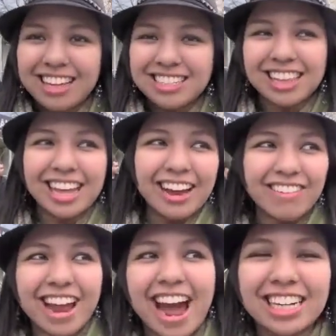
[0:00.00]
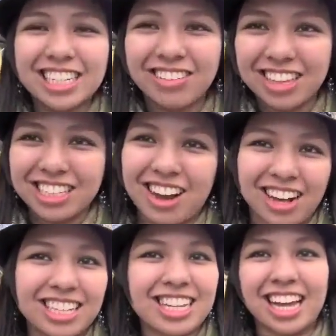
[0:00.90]
there's a late reaction with the
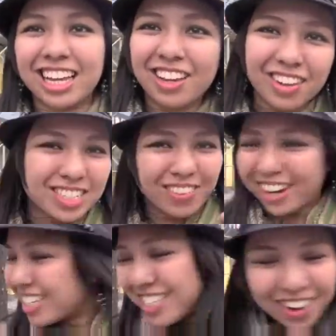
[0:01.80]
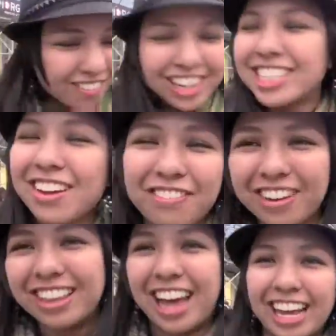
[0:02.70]
tongue because like you experience so many
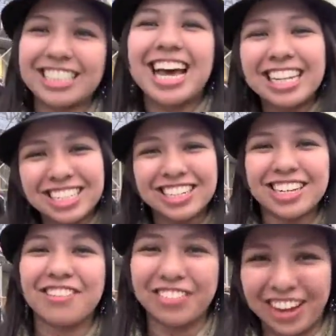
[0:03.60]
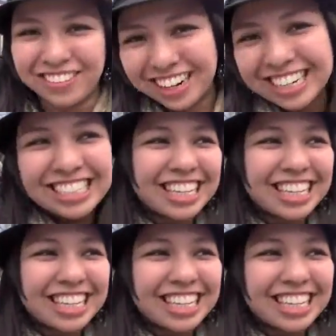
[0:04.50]
different like textures and flavors.